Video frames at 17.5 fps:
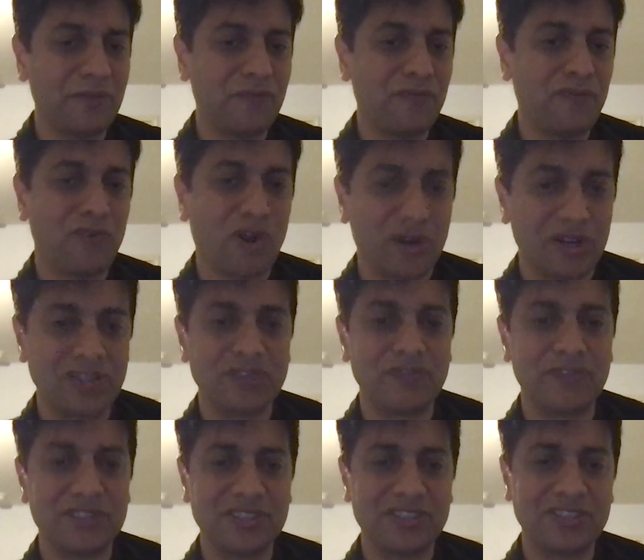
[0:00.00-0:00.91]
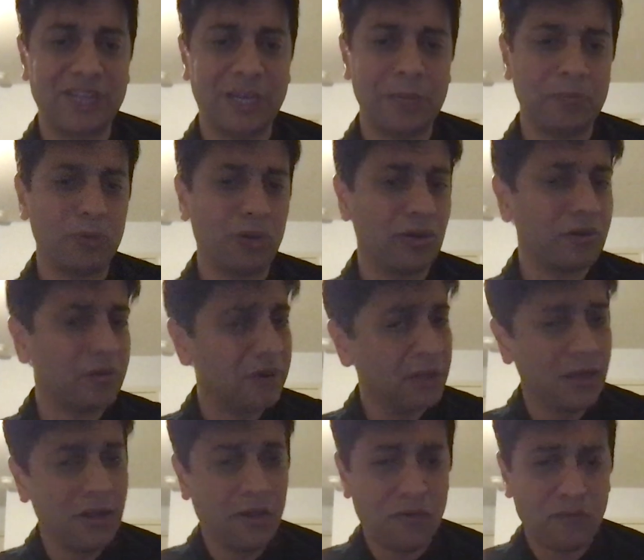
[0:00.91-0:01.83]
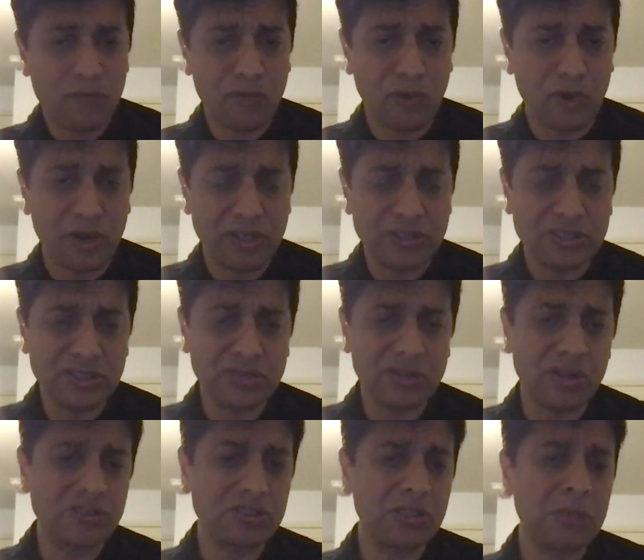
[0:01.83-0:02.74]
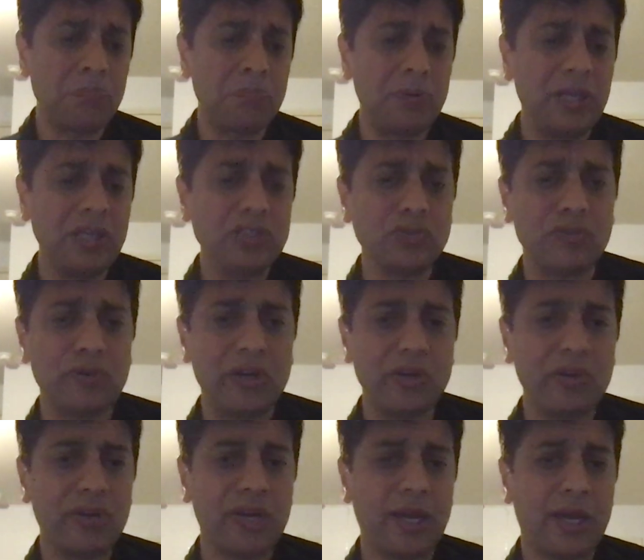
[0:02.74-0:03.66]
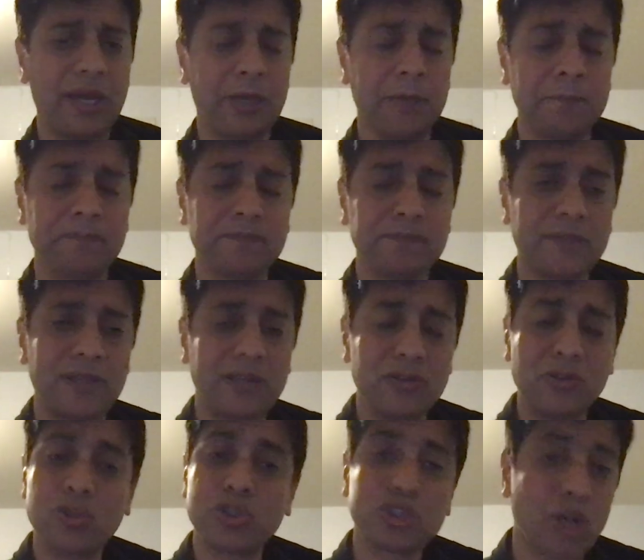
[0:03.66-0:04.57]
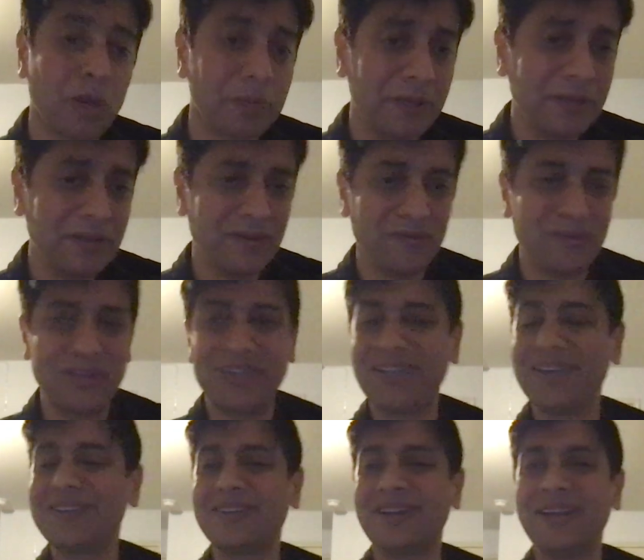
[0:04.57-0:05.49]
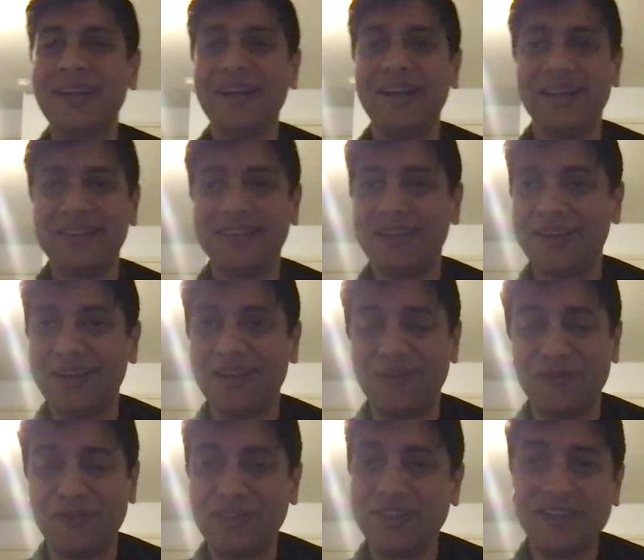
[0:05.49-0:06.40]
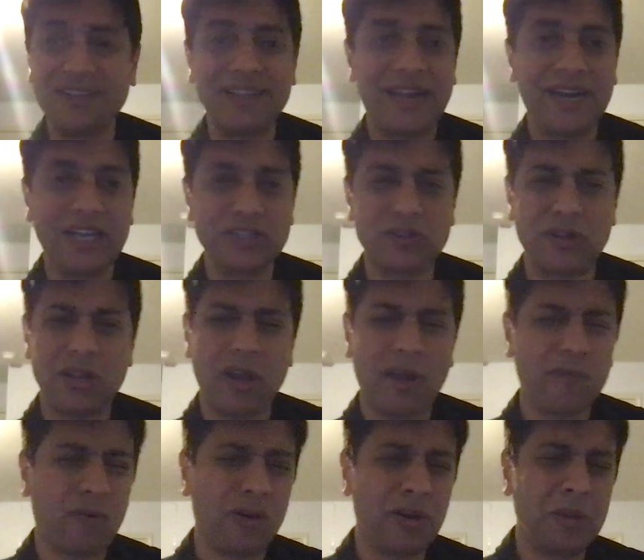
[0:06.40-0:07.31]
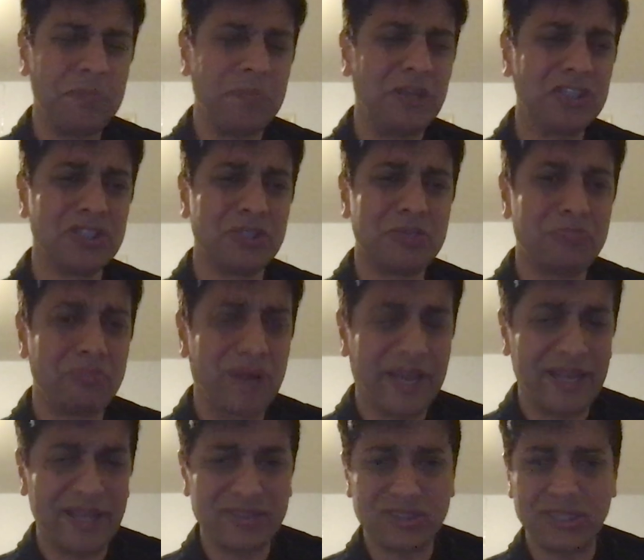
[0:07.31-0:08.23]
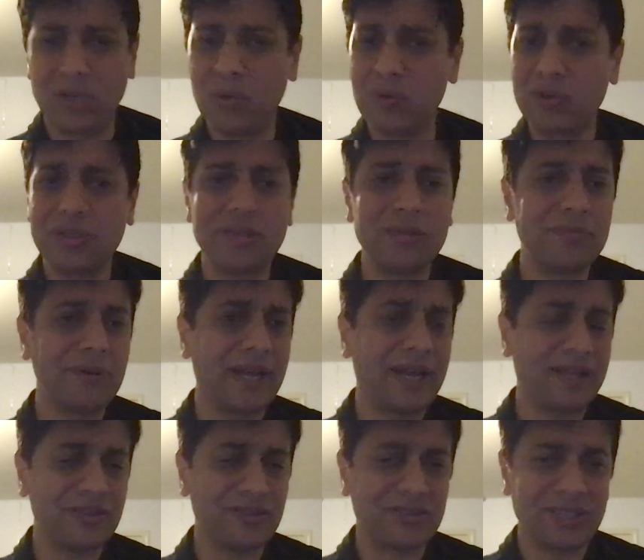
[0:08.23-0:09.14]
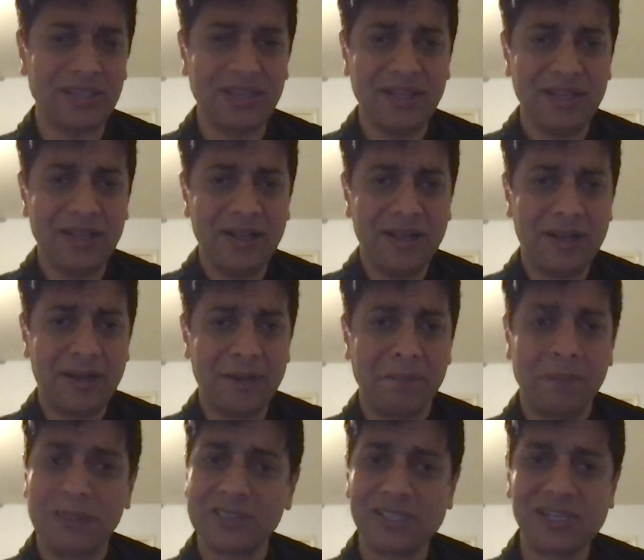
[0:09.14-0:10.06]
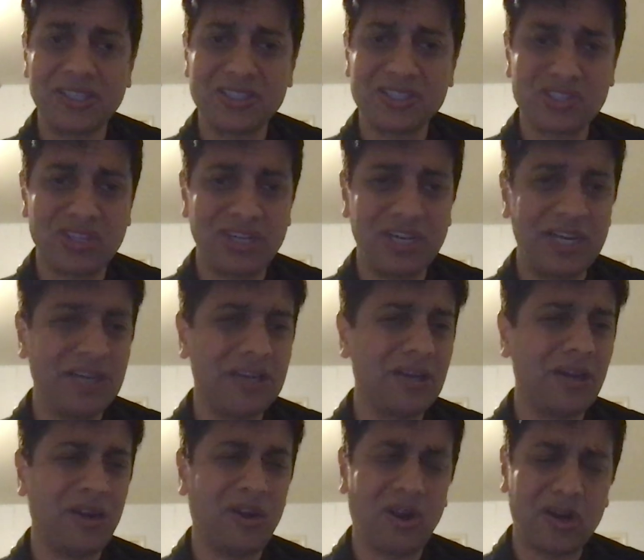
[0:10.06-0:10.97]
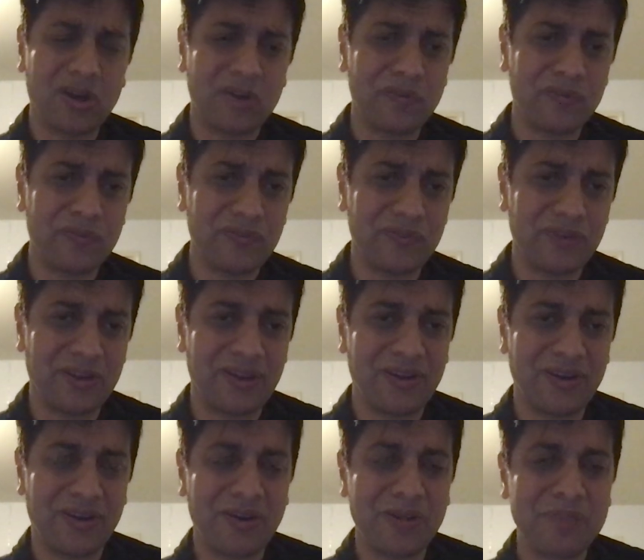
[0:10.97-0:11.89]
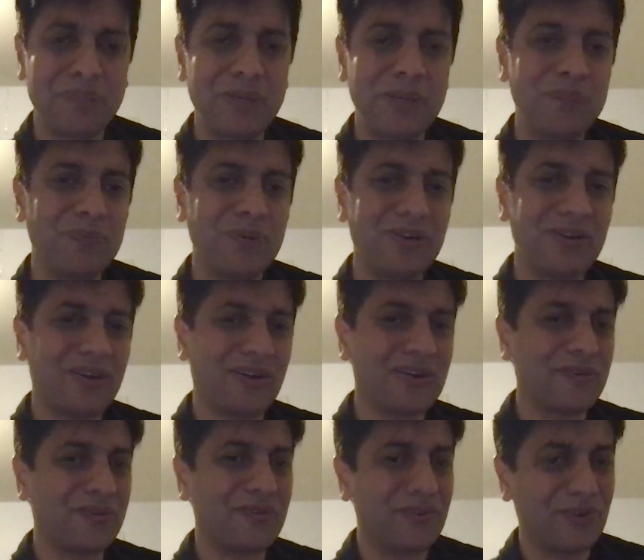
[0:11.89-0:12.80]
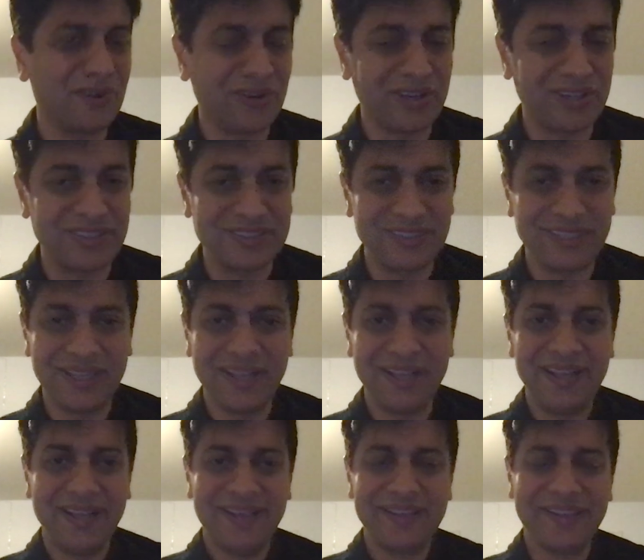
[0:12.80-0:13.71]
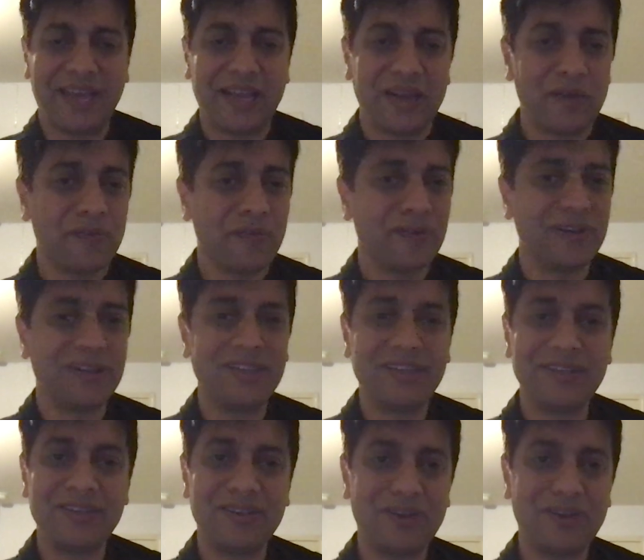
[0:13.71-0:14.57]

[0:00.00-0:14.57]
Florence visit standpoint. Florence is also a place where you can do shopping. We did that as well. You have all the major brands, the local brands, bustling street, lot of people, lot of noise, cacophony.